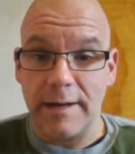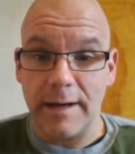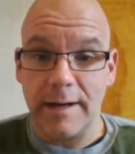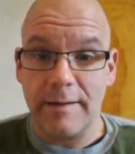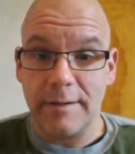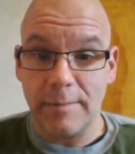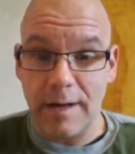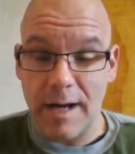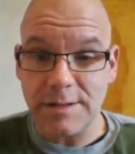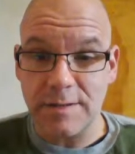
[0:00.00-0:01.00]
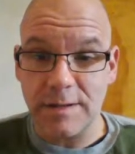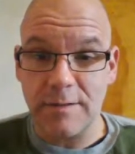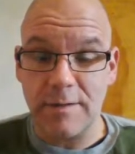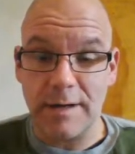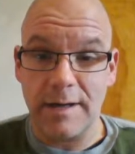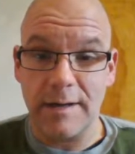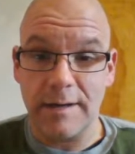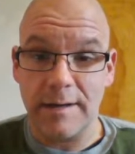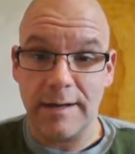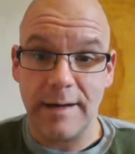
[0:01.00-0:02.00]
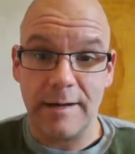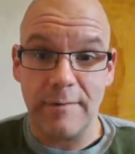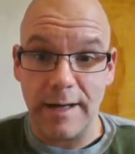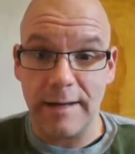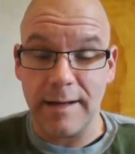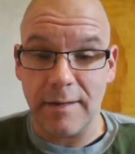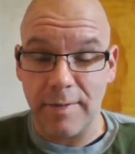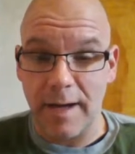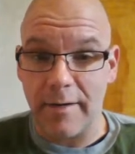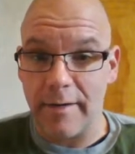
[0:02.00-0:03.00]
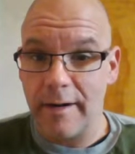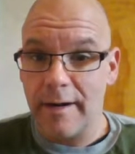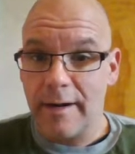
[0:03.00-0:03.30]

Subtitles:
And to be honest with you, I kind of like that better.